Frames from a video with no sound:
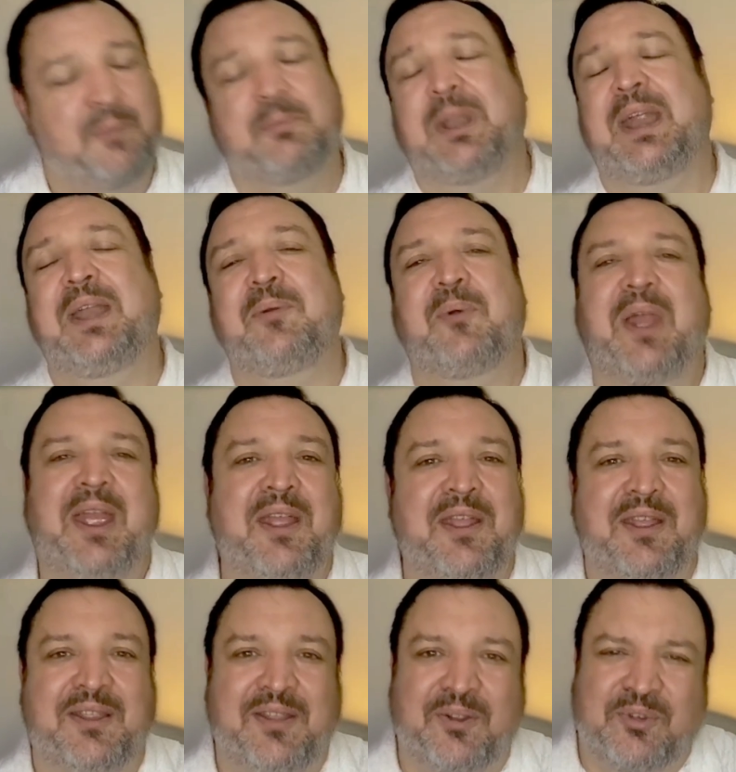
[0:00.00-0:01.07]
But anyway,
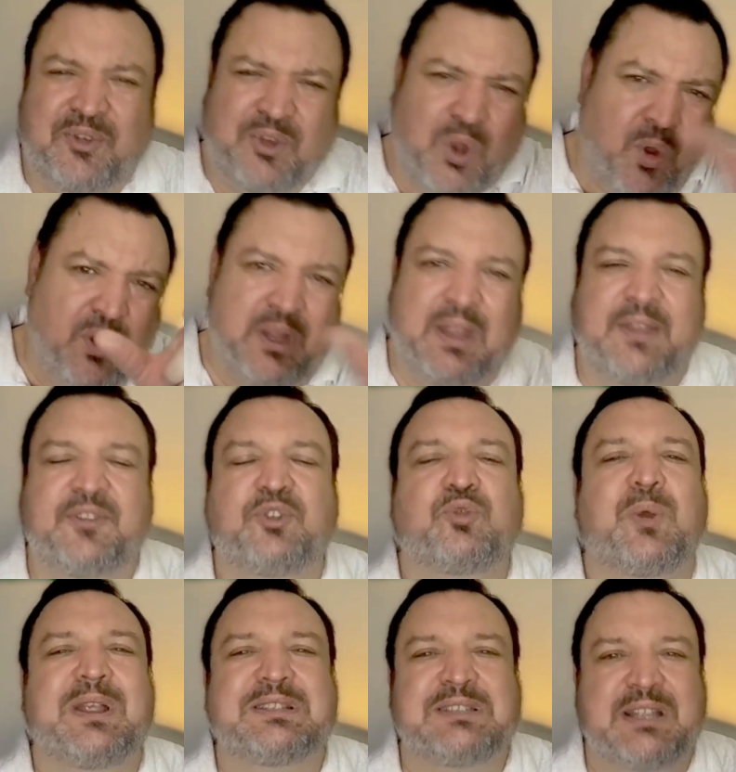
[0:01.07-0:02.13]
they're stolen. That's a
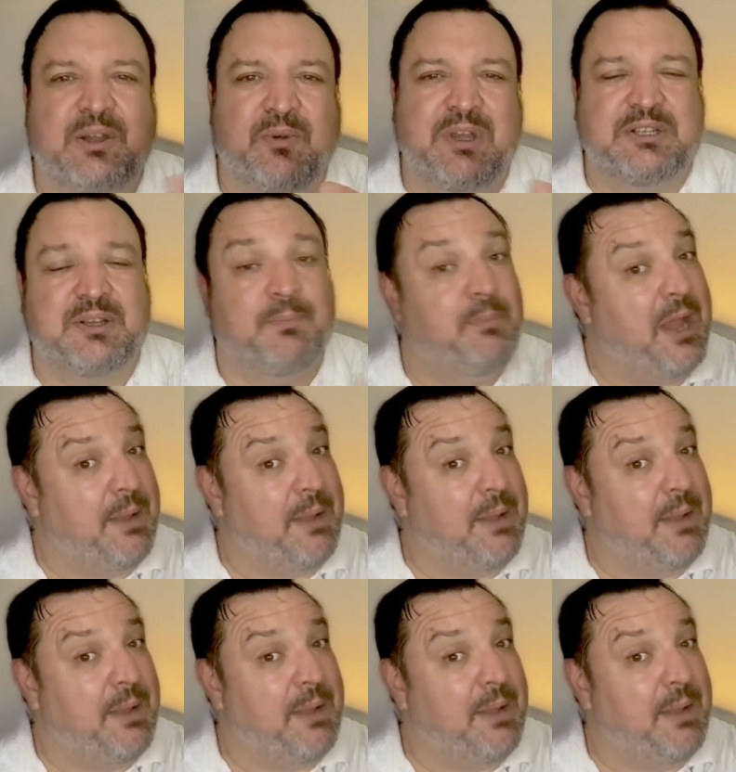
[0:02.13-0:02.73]
transliteration.